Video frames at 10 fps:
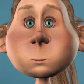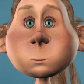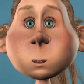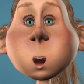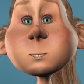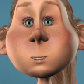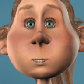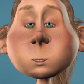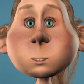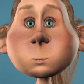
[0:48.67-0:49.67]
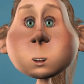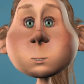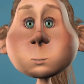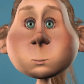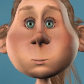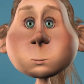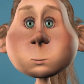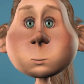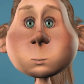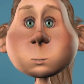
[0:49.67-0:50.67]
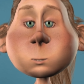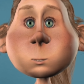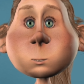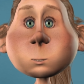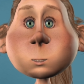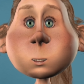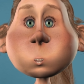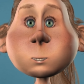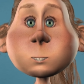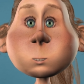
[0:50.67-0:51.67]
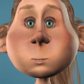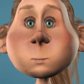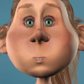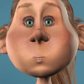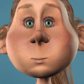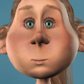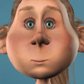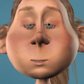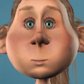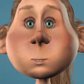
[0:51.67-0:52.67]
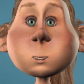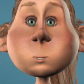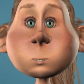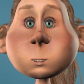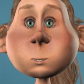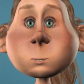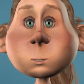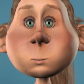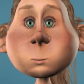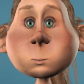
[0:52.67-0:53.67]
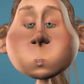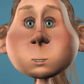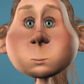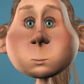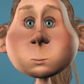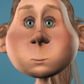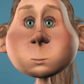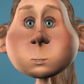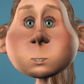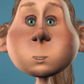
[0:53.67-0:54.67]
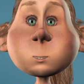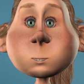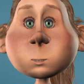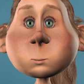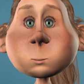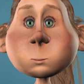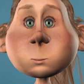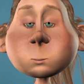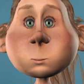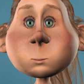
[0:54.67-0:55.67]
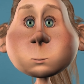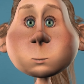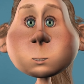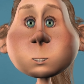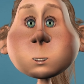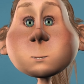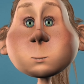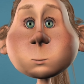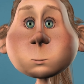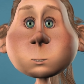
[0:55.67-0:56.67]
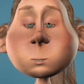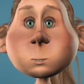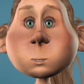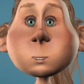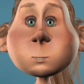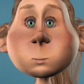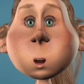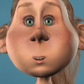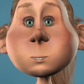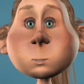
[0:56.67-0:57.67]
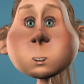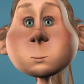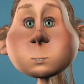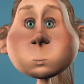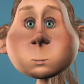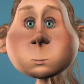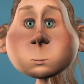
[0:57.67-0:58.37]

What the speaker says: Positive degree. The basic form of an adjective, like fast. Example: this car is fast.